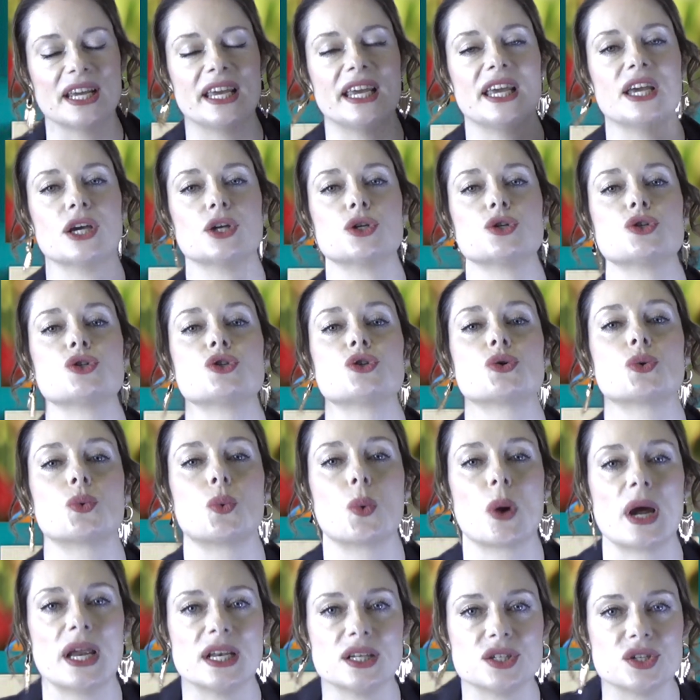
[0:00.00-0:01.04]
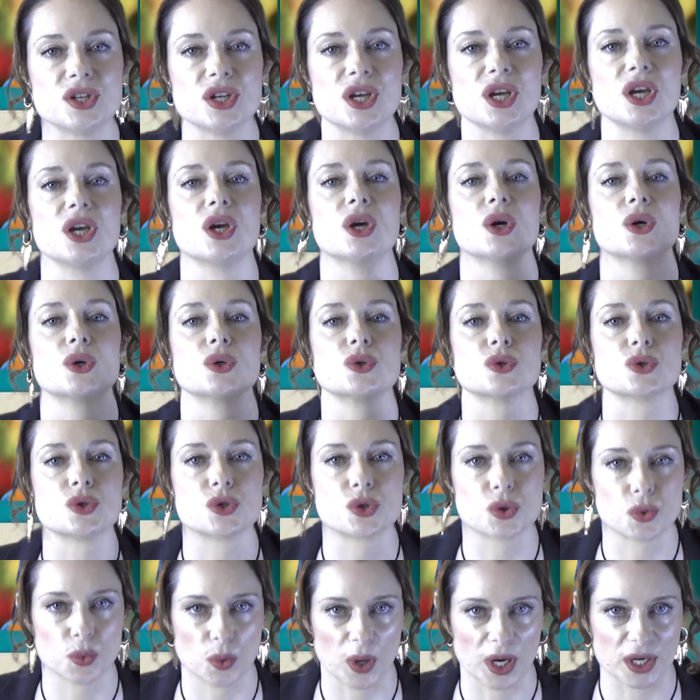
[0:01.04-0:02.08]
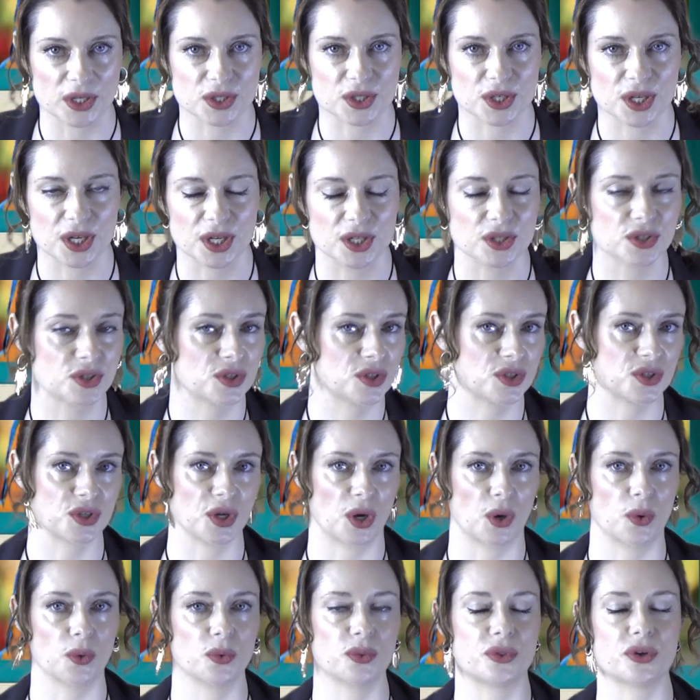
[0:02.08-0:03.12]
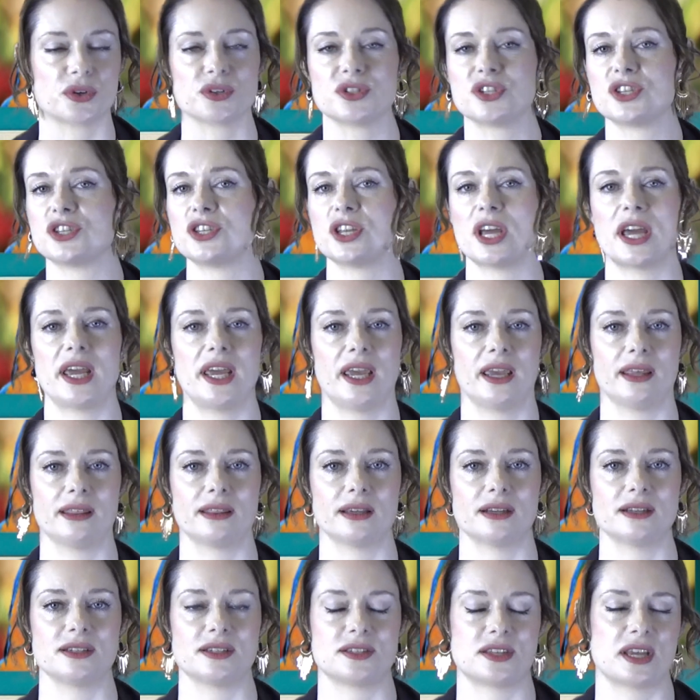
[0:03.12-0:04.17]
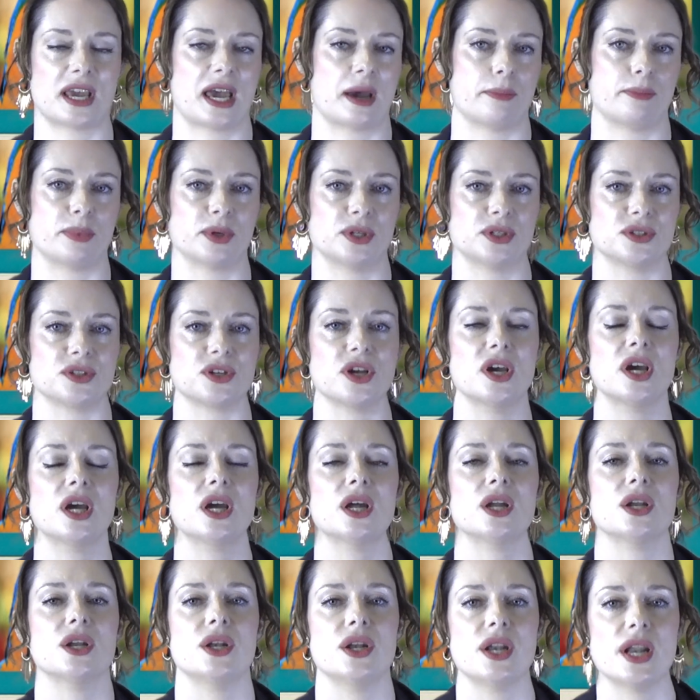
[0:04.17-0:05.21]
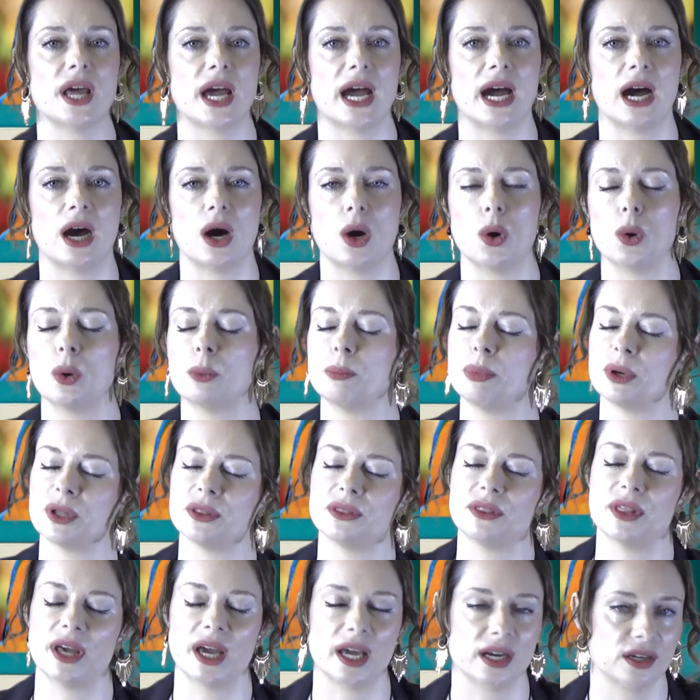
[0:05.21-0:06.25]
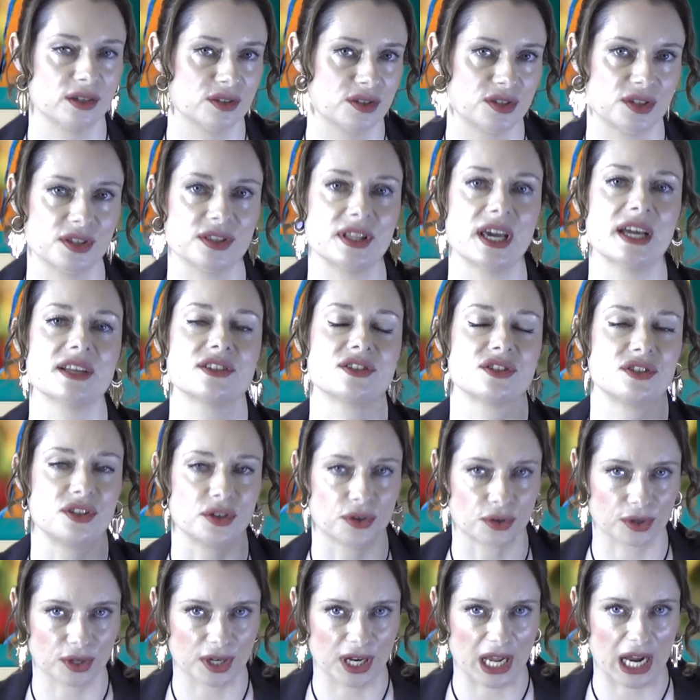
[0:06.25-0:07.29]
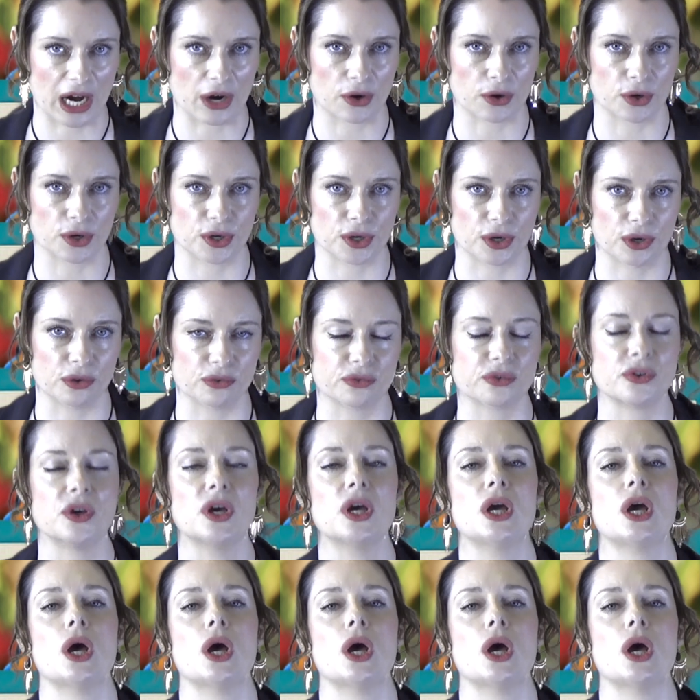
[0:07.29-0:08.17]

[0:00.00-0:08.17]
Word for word: in twenty twenty. So they're saying that it's happened now, but that is that's their narrative.